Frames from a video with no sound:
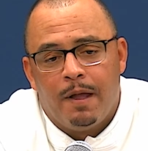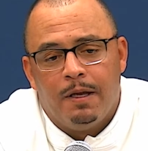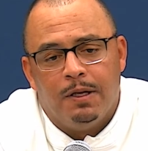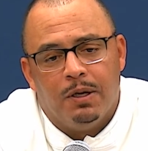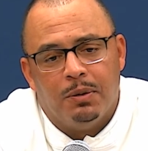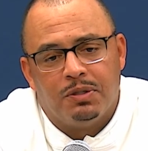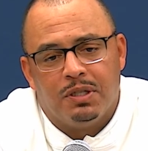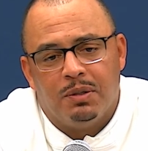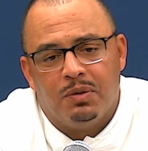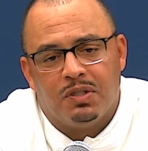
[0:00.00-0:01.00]
you know, it was
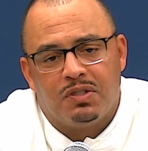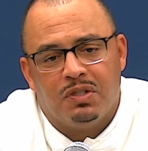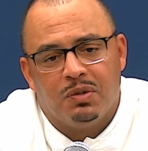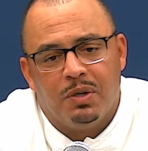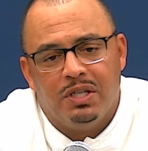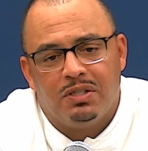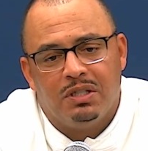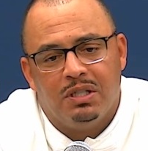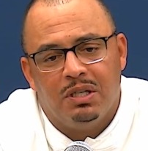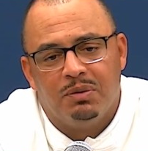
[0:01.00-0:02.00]
a situation,
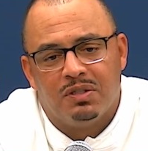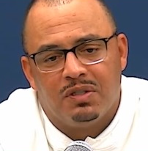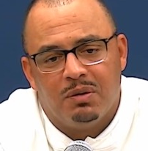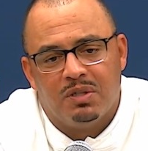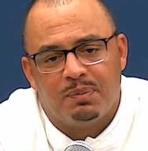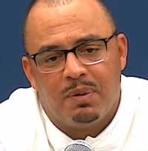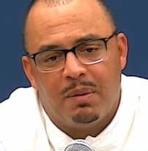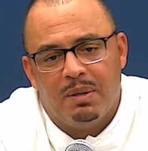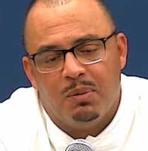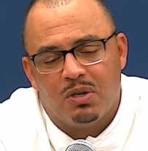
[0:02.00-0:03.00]
and it was
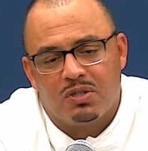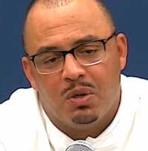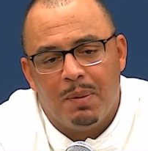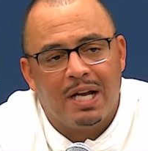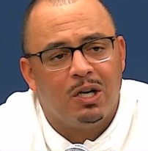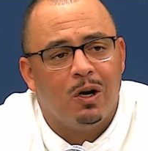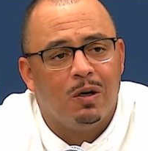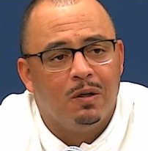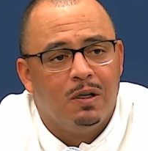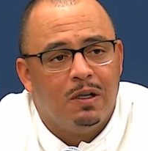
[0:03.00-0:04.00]
probably more so my
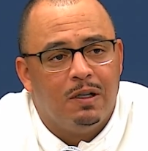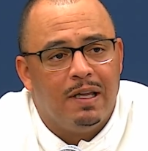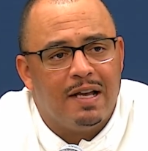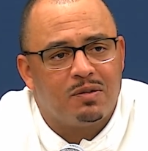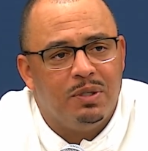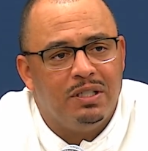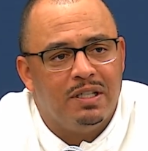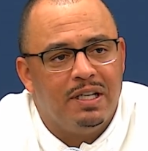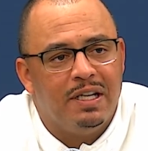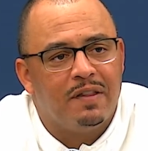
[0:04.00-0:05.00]
call last week
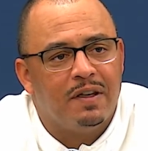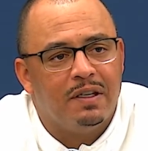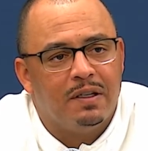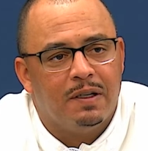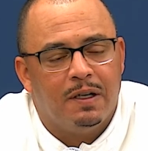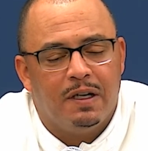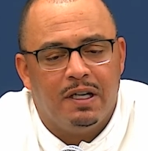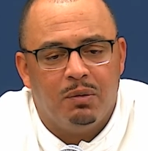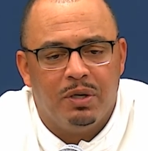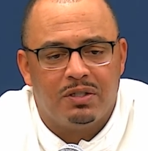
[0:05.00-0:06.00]
than anything.
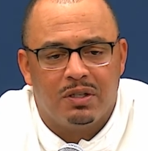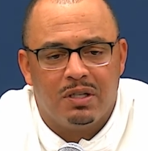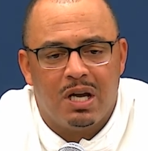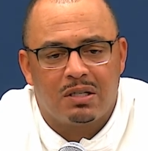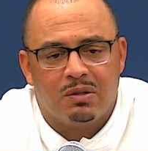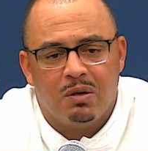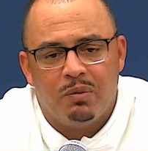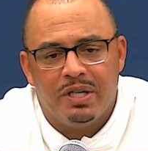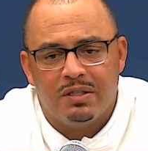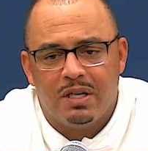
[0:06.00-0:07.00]
He had went to the doctor on
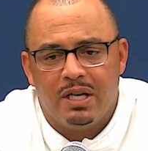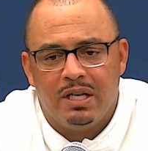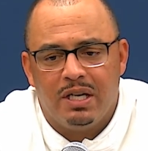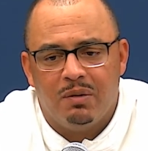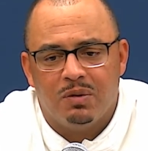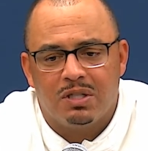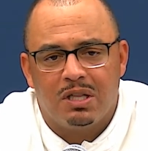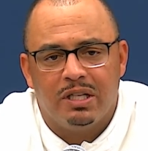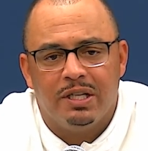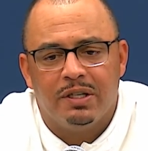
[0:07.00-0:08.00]
Wednesday and was
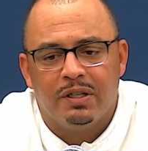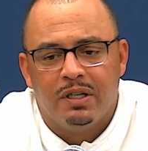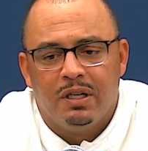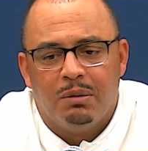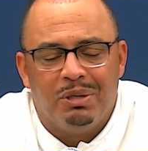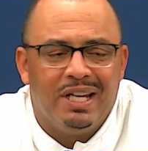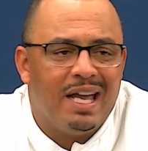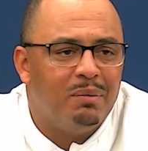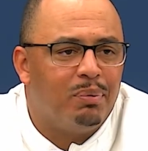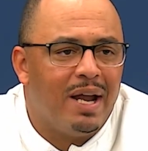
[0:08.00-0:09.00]
cleared, but he
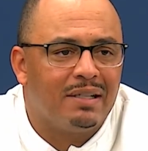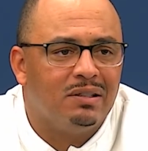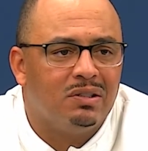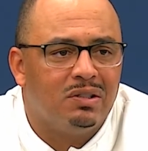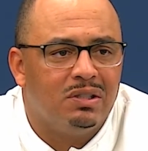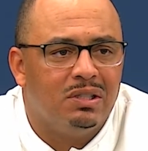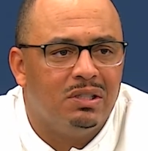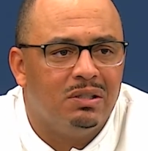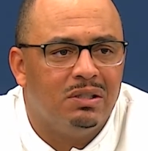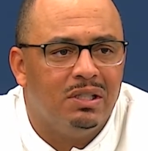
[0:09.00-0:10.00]
hadn't practiced
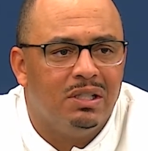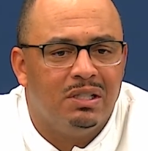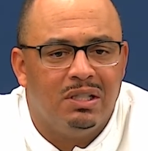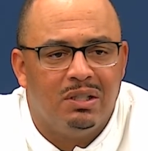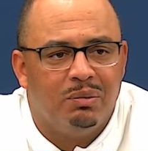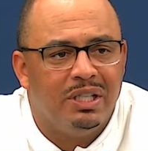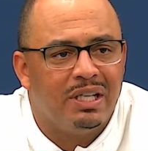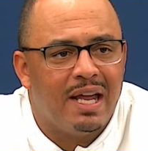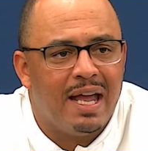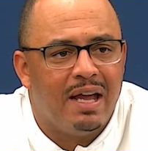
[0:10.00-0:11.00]
in a week
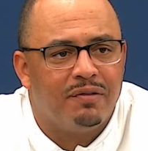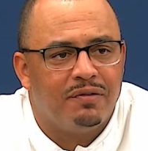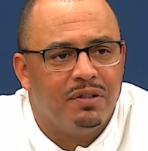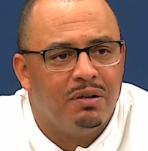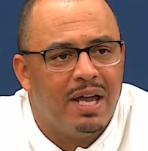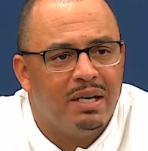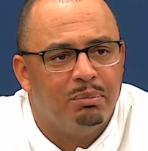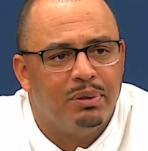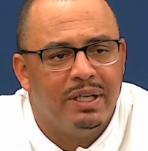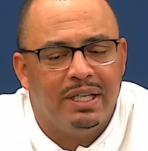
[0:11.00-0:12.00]
and a half, you know, hadn't
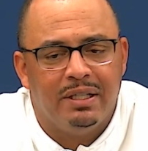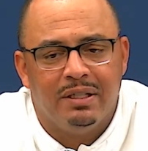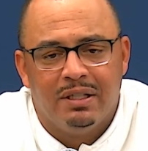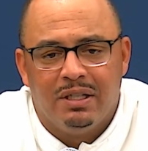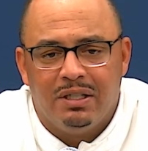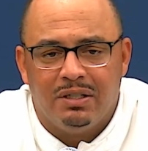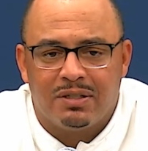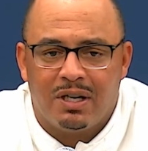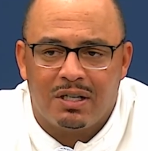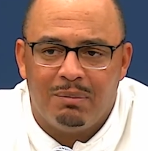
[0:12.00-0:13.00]
played. You're
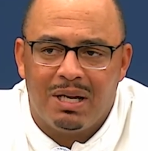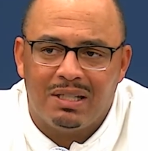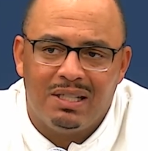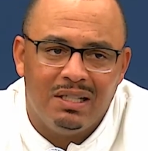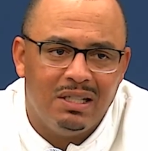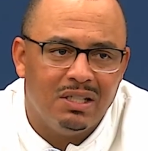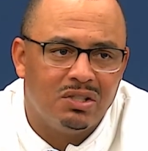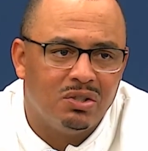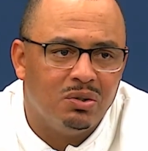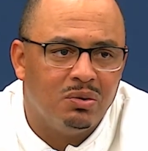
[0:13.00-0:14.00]
talking about a kidney
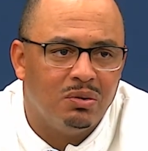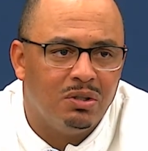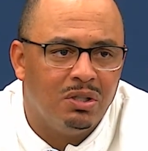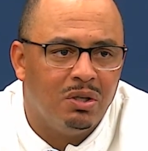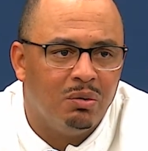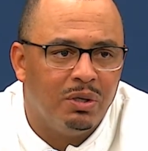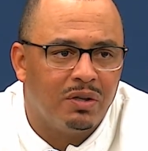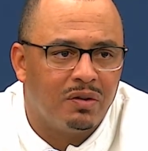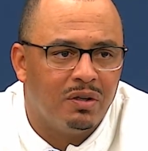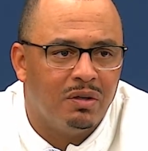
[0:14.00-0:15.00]
issue, you know,
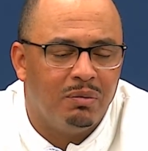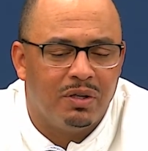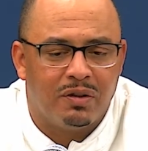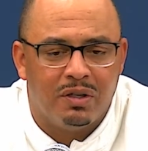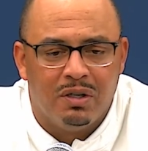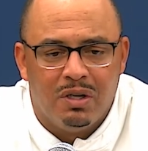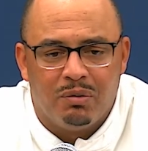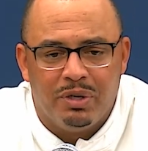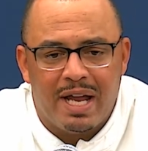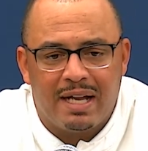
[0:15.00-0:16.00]
with a
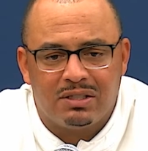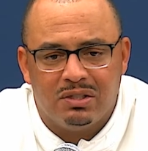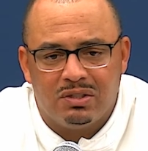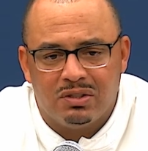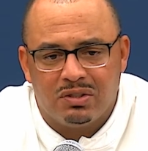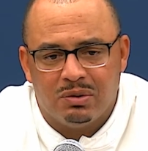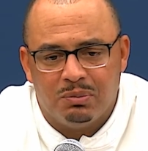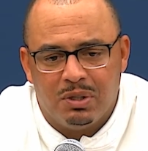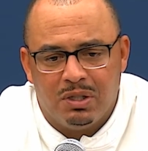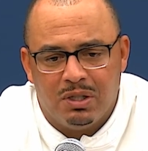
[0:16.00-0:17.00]
reaction to
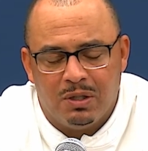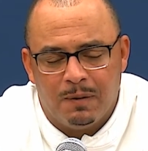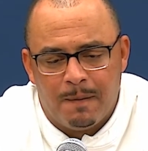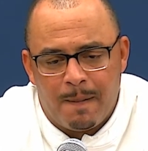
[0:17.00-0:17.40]
some